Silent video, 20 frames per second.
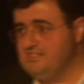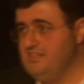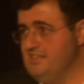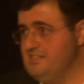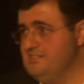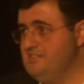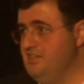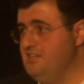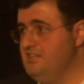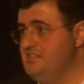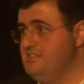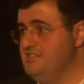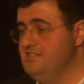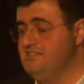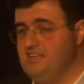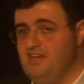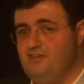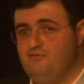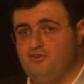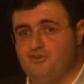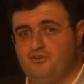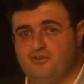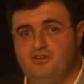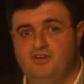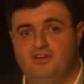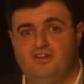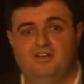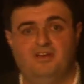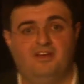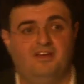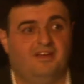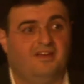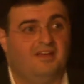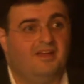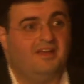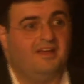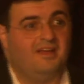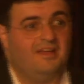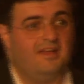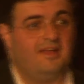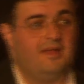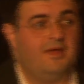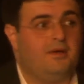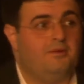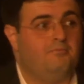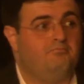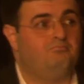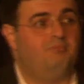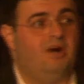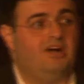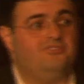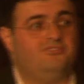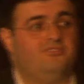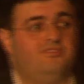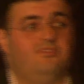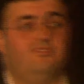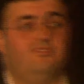done since ever. But